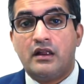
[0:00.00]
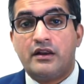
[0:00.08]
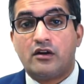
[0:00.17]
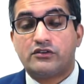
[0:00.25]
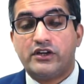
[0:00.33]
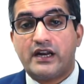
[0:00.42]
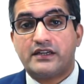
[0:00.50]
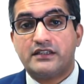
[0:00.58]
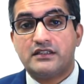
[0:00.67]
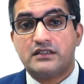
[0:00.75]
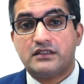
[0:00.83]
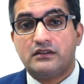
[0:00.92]
Now
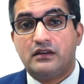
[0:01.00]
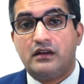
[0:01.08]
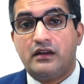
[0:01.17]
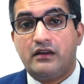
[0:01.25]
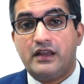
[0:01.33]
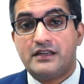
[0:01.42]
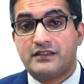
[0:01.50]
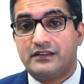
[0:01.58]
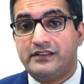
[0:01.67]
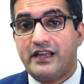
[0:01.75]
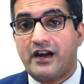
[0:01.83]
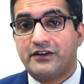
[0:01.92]
tractors is in
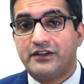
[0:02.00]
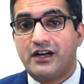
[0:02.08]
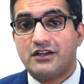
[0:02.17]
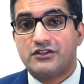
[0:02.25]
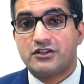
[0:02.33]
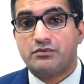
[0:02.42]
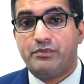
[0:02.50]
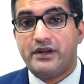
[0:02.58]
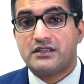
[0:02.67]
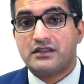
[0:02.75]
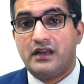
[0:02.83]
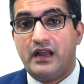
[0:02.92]
the agriculture
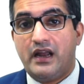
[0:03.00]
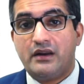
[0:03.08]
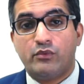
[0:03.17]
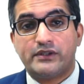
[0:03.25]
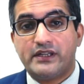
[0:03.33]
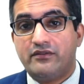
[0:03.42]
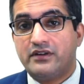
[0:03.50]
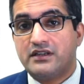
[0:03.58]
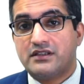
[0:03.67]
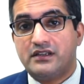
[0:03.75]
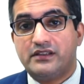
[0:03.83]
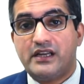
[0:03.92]
space, and whatever
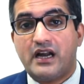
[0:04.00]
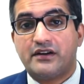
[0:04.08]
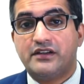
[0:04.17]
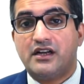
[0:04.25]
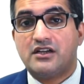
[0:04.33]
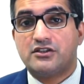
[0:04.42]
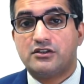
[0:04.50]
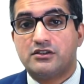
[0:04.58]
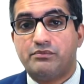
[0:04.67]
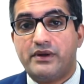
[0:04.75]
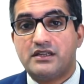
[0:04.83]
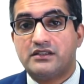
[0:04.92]
is in the agriculture
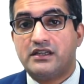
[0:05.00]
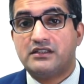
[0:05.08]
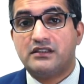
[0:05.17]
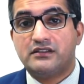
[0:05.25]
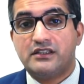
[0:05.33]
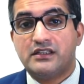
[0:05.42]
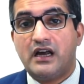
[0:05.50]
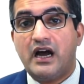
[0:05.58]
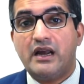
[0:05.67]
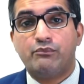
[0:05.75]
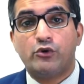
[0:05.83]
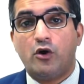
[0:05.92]
space, there's a
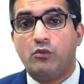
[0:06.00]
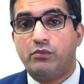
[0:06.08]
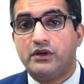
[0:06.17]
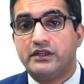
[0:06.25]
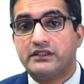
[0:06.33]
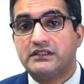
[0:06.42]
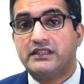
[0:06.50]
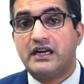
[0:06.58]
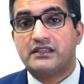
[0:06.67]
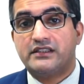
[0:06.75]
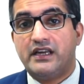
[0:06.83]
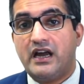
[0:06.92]
high probability
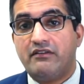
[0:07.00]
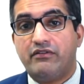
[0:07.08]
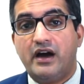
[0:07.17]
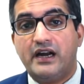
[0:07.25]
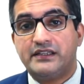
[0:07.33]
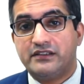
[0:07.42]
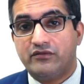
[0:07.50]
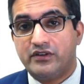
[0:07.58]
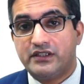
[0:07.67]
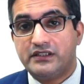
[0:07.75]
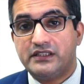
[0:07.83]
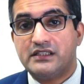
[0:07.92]
that they have high
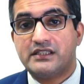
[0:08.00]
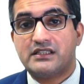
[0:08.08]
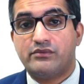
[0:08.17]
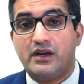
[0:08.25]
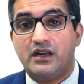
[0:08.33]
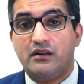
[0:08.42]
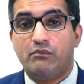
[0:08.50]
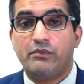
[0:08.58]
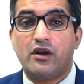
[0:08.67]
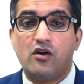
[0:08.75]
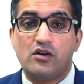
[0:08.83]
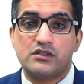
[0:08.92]
dividend yields as well
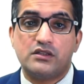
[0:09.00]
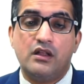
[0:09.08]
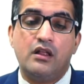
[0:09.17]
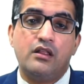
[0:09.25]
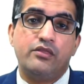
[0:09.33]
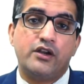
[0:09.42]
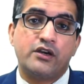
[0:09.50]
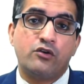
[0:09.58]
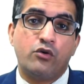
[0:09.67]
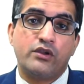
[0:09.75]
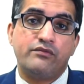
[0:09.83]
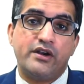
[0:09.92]
because they're
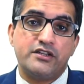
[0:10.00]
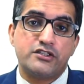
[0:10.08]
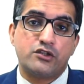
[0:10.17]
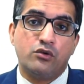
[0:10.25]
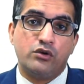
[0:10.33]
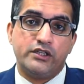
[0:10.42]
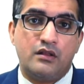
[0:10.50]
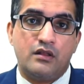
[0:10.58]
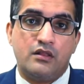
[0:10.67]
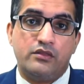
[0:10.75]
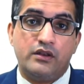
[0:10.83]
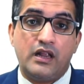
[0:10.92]
growing very slowly.
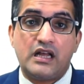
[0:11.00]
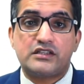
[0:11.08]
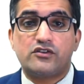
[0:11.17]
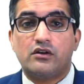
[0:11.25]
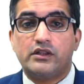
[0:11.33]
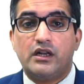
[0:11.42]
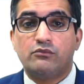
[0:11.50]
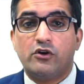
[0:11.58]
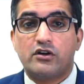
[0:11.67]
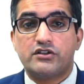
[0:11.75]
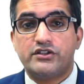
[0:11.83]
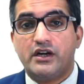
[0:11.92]
The last stock that I'm
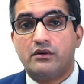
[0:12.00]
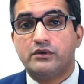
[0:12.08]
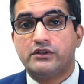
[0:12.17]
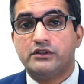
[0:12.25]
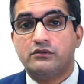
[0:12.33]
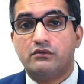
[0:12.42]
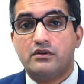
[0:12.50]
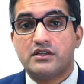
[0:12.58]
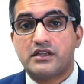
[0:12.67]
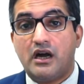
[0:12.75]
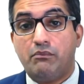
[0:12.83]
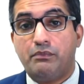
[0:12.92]
going to share with you
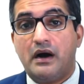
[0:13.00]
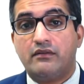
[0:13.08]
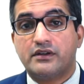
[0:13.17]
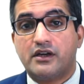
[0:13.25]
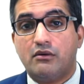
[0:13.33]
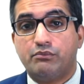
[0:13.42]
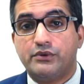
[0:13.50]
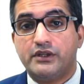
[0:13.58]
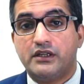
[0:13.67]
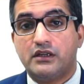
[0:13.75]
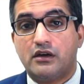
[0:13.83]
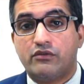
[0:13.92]
is Hub Power
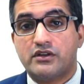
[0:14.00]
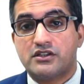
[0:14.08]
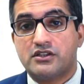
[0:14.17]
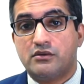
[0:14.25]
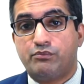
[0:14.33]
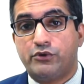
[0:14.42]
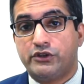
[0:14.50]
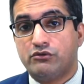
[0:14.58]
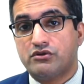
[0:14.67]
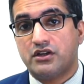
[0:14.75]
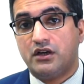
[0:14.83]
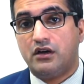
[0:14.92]
Company. Now this is a
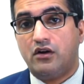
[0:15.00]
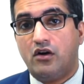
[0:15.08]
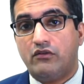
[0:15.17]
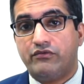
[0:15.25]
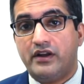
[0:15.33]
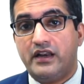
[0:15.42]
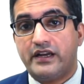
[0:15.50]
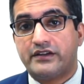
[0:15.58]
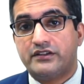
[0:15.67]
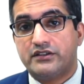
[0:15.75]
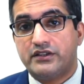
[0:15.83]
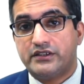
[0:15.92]
producer of
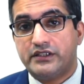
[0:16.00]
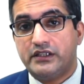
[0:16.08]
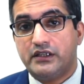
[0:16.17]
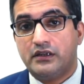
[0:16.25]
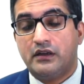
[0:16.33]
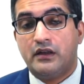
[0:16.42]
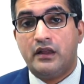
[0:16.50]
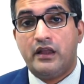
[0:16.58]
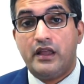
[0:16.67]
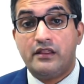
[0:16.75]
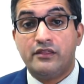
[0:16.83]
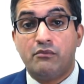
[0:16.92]
electricity.
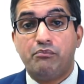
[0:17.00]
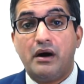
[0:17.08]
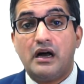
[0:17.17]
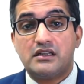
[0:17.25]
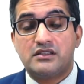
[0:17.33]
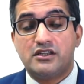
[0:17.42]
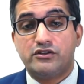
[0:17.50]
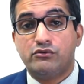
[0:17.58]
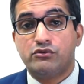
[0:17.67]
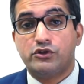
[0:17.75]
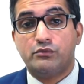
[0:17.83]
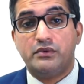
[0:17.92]
In the past, this
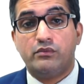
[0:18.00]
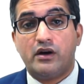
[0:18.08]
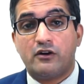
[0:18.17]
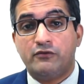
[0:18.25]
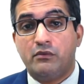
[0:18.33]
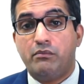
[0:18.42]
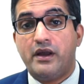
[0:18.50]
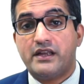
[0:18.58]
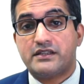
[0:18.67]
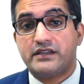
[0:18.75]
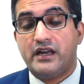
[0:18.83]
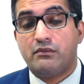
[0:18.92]
used to be one of the
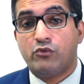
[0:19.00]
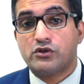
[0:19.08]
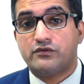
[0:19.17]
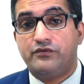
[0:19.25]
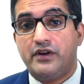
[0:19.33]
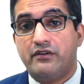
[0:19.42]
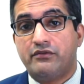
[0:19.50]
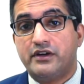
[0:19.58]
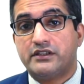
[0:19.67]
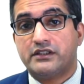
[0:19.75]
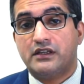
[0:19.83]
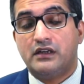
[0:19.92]
best and most
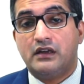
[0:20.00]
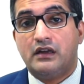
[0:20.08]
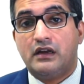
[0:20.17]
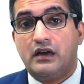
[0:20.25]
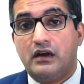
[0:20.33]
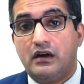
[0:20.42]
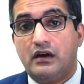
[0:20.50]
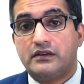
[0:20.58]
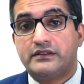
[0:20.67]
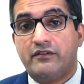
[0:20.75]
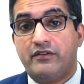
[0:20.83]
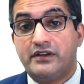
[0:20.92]
favorite
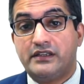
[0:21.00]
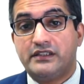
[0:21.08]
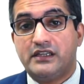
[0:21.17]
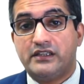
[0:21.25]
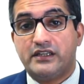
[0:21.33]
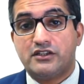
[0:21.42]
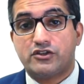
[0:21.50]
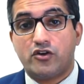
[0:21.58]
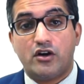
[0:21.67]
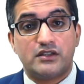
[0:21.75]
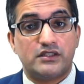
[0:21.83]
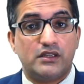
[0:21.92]
dividend yielding
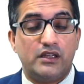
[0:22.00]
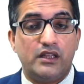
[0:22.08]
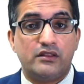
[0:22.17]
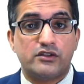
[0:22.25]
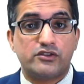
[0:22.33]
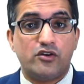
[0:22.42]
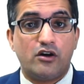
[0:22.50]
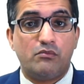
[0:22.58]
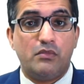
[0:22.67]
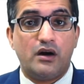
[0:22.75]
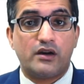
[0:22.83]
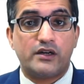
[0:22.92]
stocks in the stock
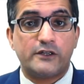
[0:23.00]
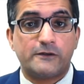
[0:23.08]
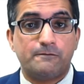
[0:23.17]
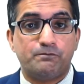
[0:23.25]
market.